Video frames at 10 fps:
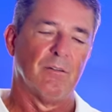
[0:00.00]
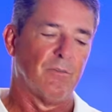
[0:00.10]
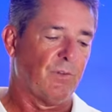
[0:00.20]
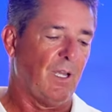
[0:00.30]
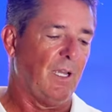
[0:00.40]

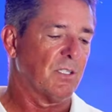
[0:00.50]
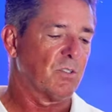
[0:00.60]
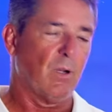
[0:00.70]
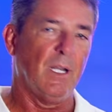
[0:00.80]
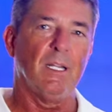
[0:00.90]
flying
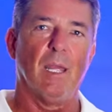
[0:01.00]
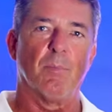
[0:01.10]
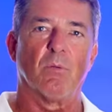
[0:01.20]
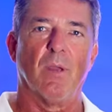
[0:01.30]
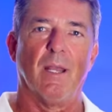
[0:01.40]
training
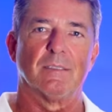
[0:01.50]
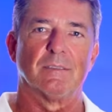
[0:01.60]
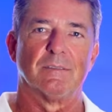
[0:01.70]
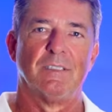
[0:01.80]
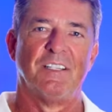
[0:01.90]
apparatus.